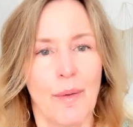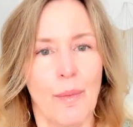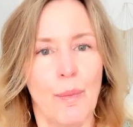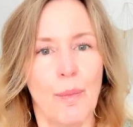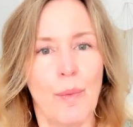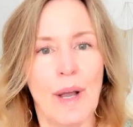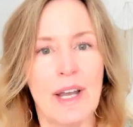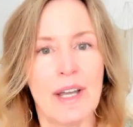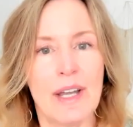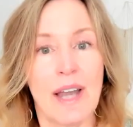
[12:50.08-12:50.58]

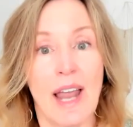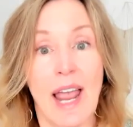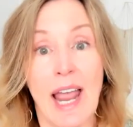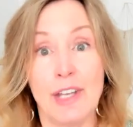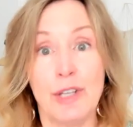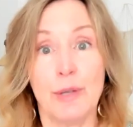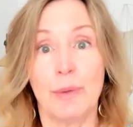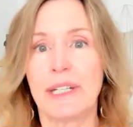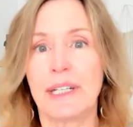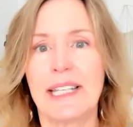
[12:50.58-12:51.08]
when
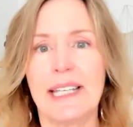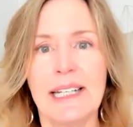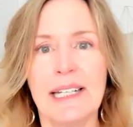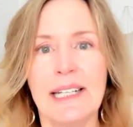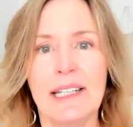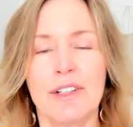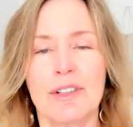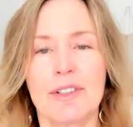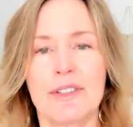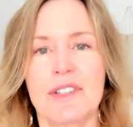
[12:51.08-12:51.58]
and you were
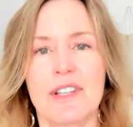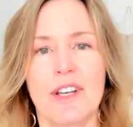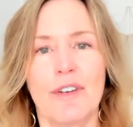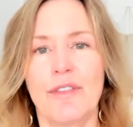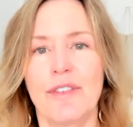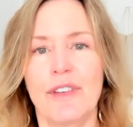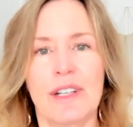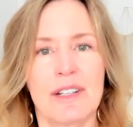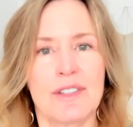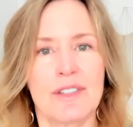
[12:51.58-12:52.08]
getting
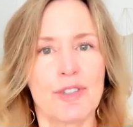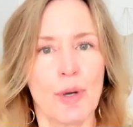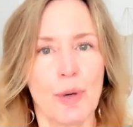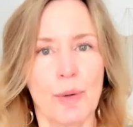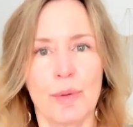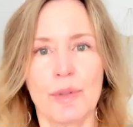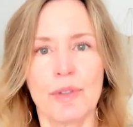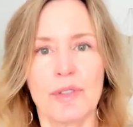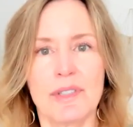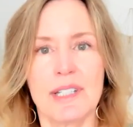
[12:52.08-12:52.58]
yourself in a
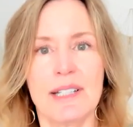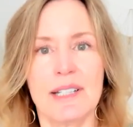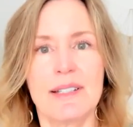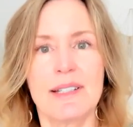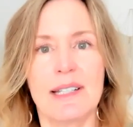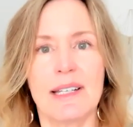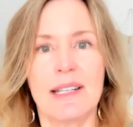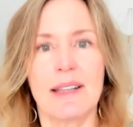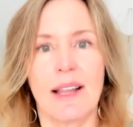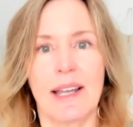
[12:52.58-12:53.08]
total
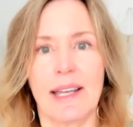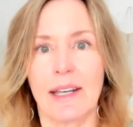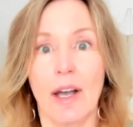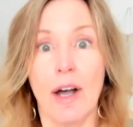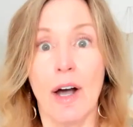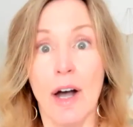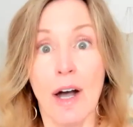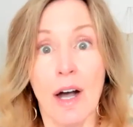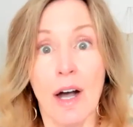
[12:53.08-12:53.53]
tizzy like